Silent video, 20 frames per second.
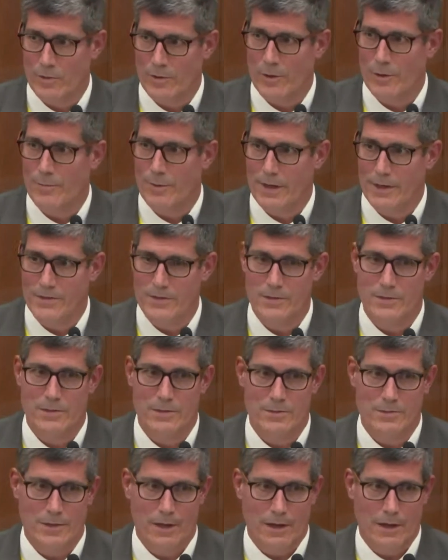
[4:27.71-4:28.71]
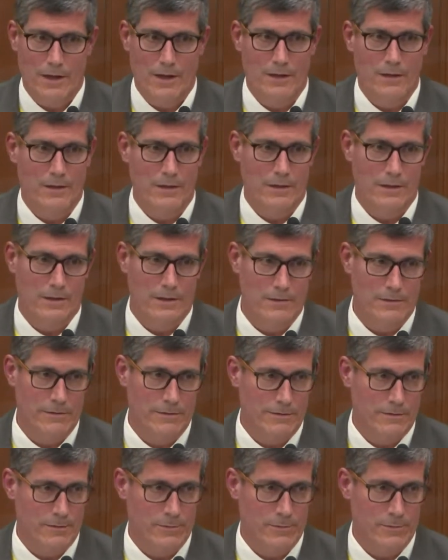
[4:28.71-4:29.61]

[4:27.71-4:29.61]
their patients who die of